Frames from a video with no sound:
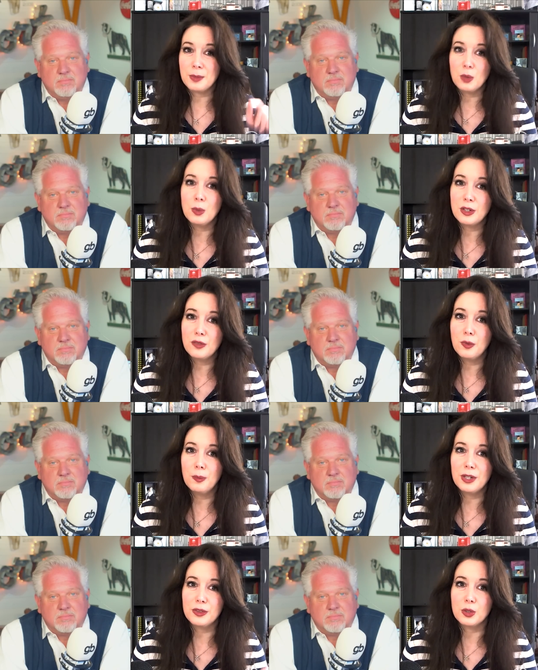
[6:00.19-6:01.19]
Speaker 1: your wonderful
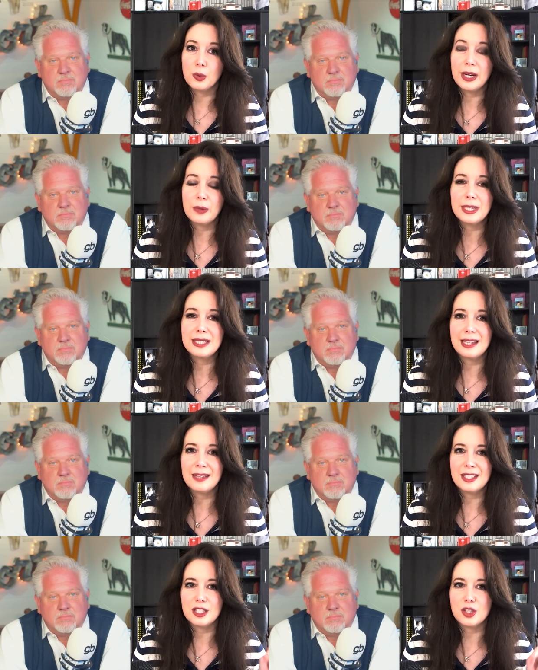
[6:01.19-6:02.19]
book, The Great
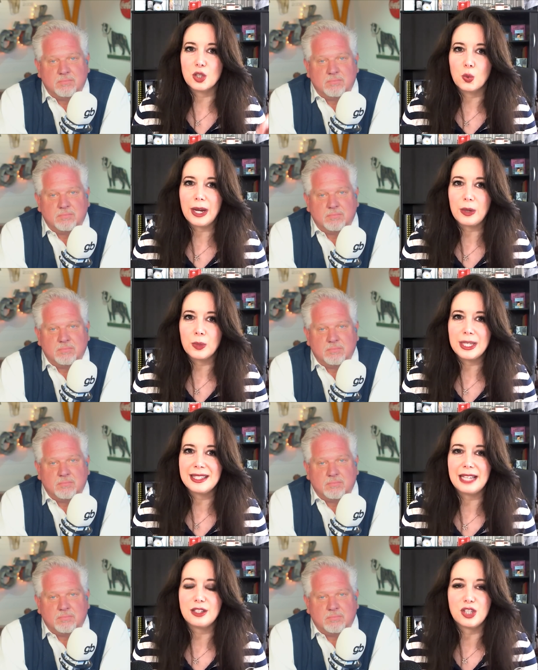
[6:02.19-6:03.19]
Reset. This is the Great
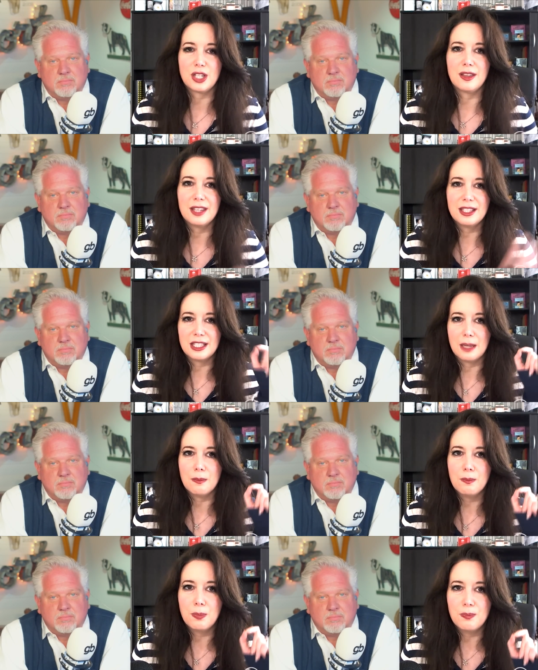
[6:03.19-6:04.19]
Reset-tion. This is,
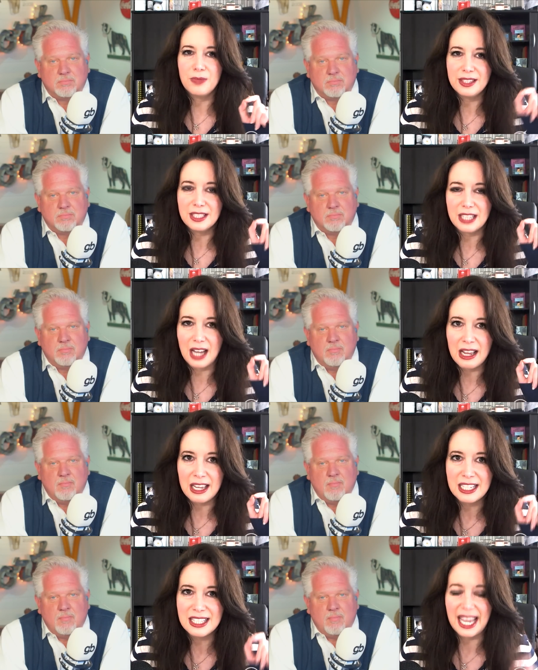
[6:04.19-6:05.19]
in, this is
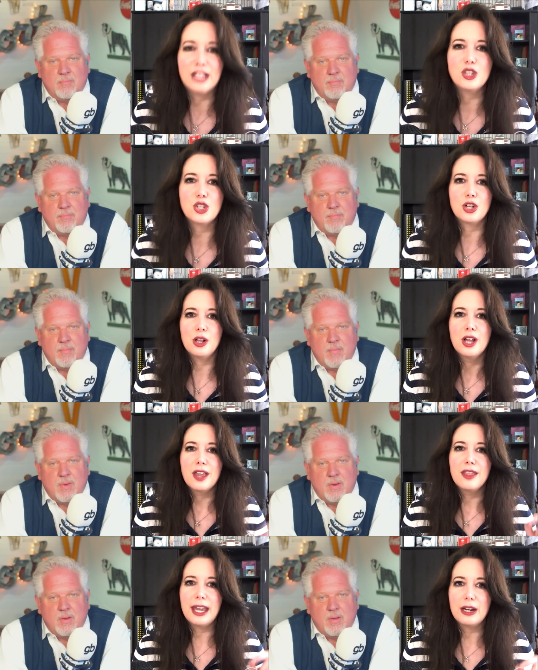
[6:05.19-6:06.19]
intentional.
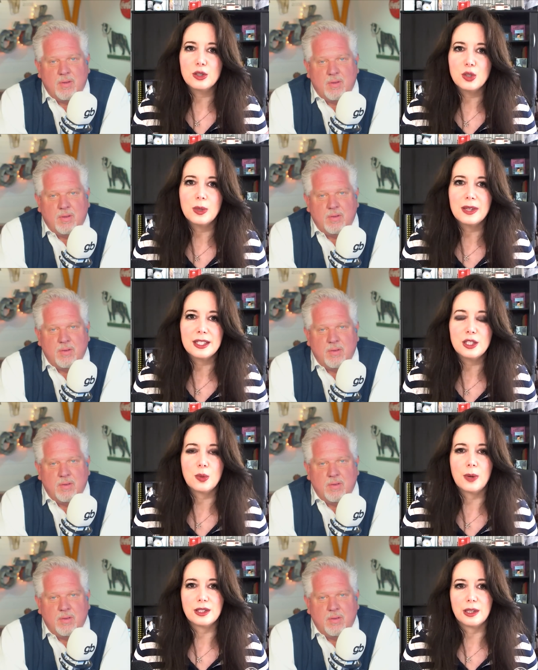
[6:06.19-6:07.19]
They are doing this
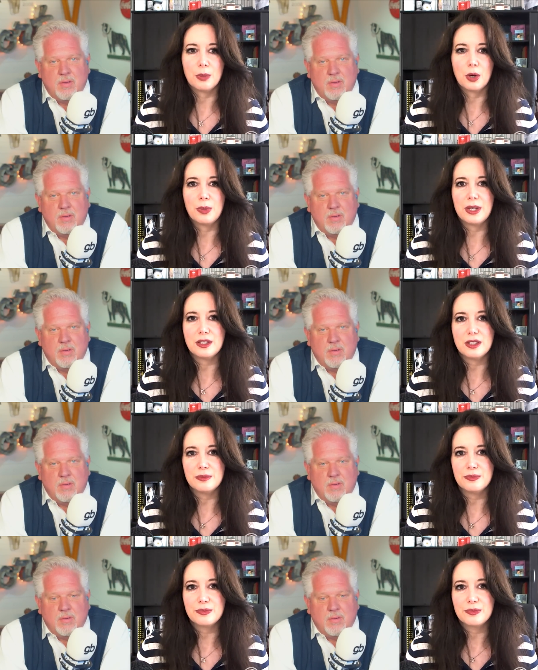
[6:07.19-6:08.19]
to us on
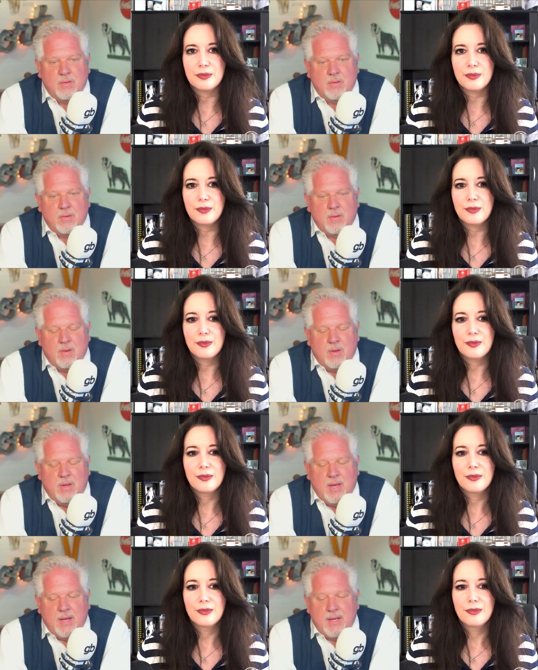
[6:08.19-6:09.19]
purpose.
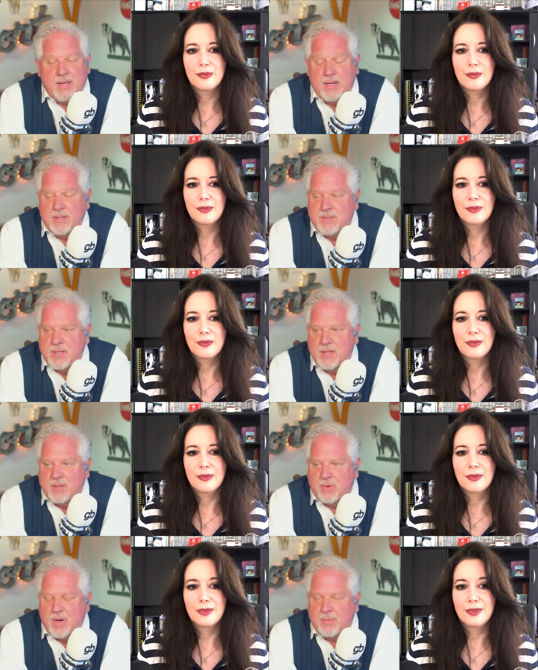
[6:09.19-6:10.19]
Yeah, it is
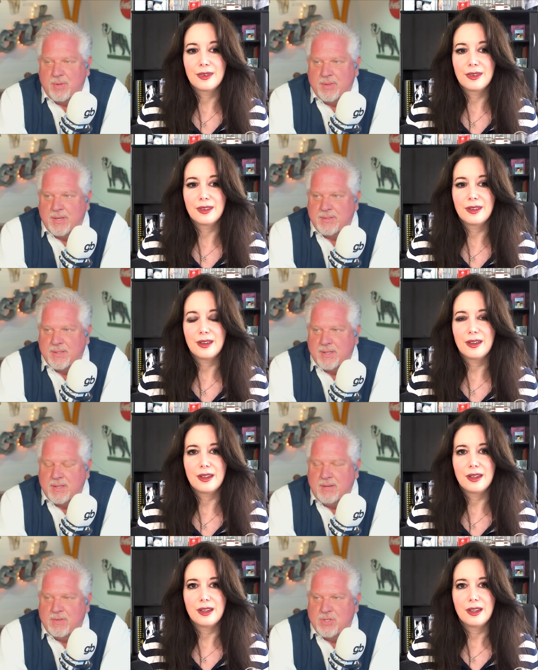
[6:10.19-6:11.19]
incredible that
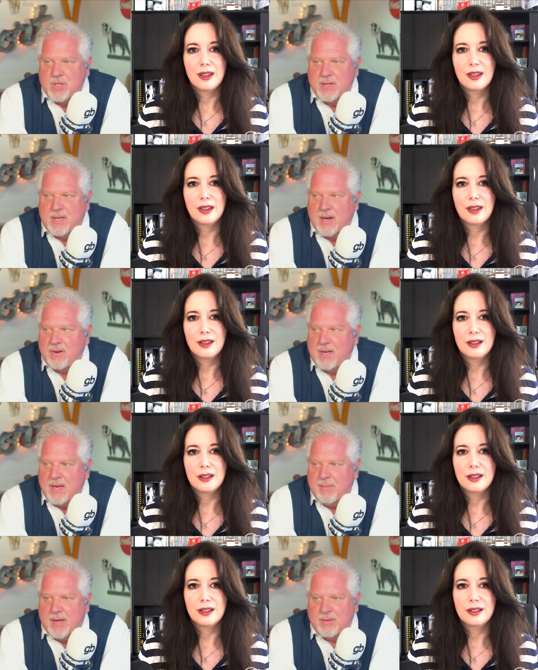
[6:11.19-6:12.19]
uh, even John
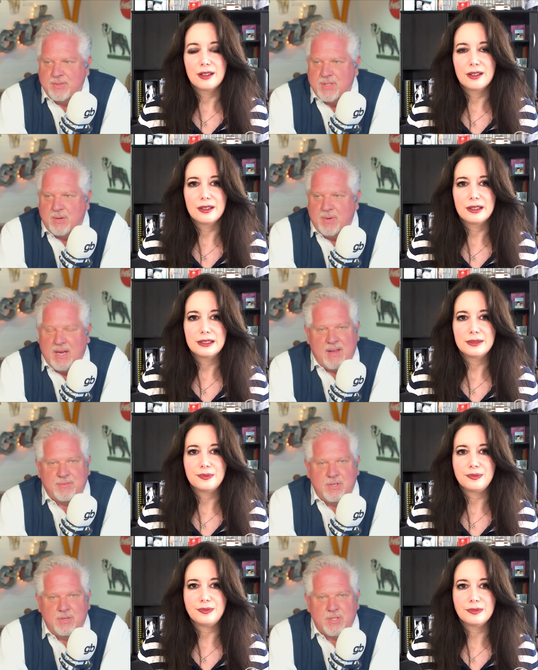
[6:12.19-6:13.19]
Kerry came out and said, we
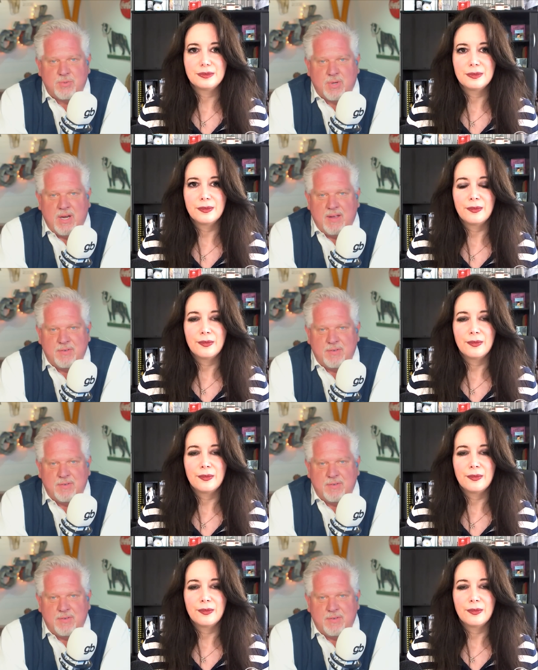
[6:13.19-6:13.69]
have to do this. We're